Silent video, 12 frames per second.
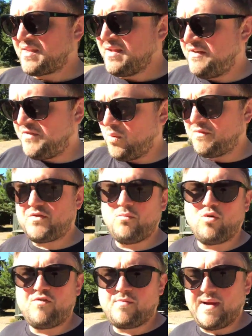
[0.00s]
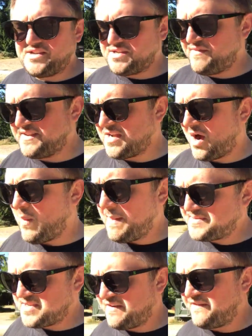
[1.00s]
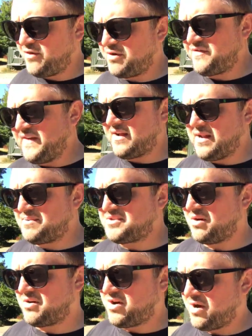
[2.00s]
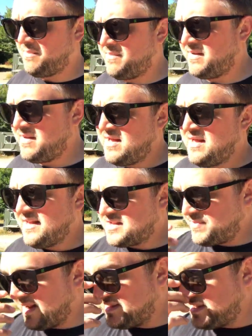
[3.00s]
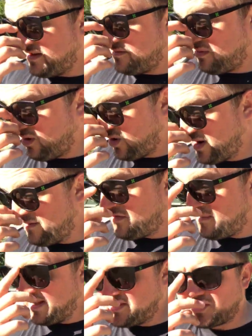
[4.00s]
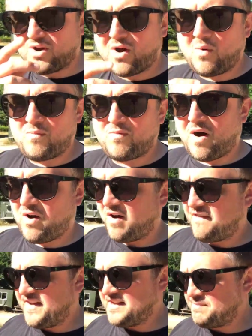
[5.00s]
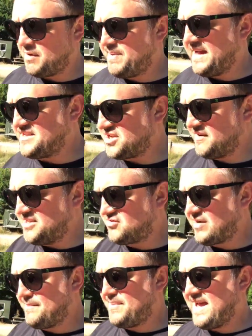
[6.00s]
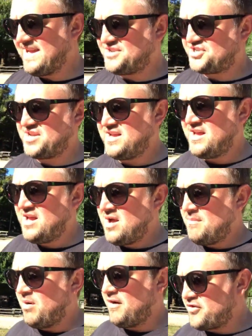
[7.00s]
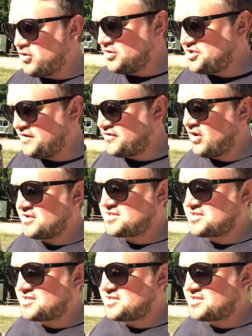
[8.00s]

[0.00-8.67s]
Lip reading: If you want more information, visit our website, forestfitclubs.com. There's plenty of more information on our Facebook page, on our Instagram page. But of course, you've got